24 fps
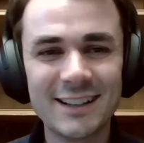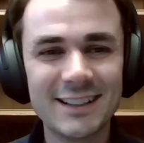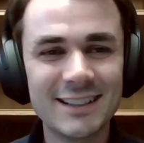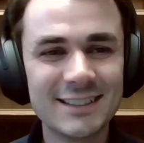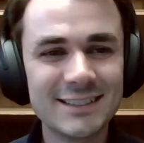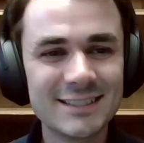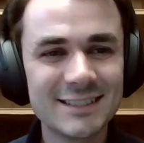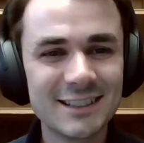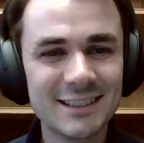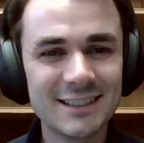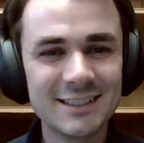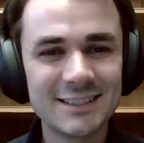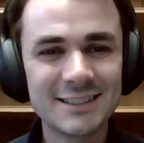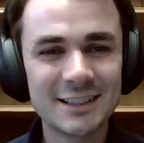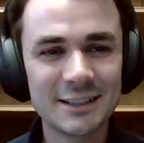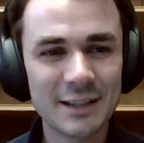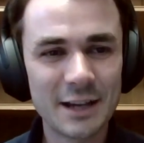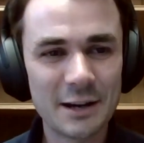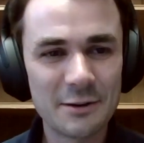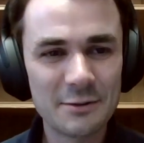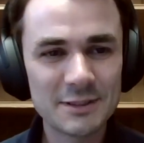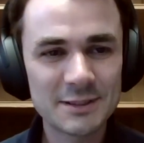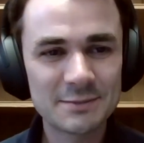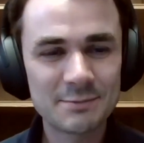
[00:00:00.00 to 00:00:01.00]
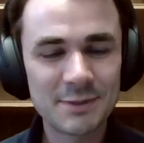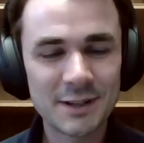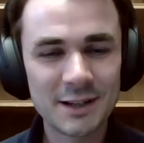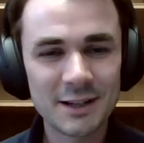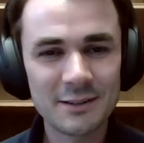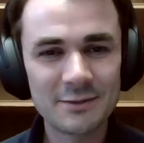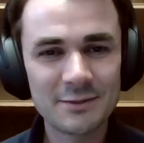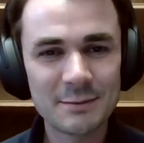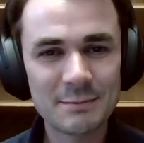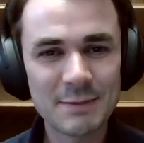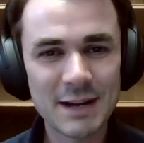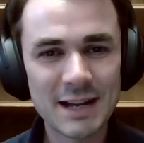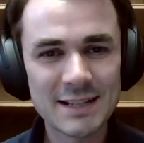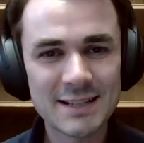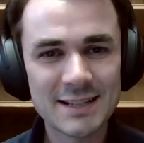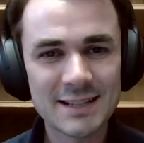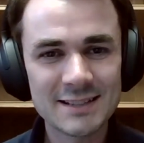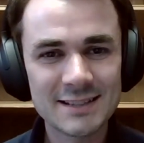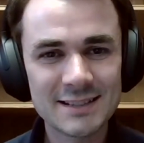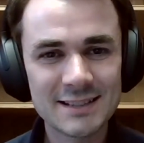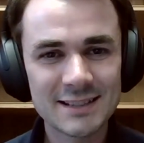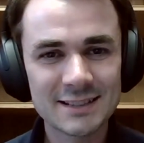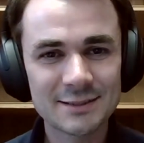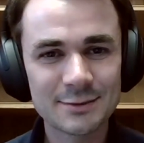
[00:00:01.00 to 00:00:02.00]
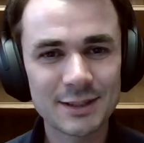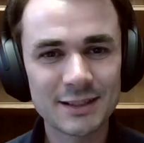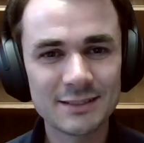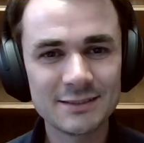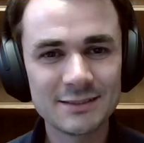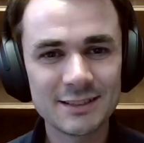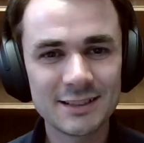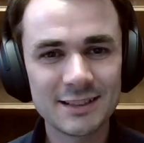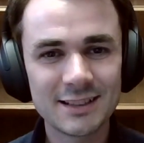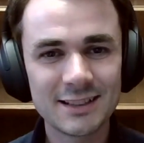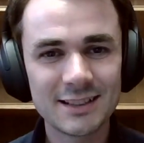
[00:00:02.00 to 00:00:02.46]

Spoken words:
So that was part of a patent as well?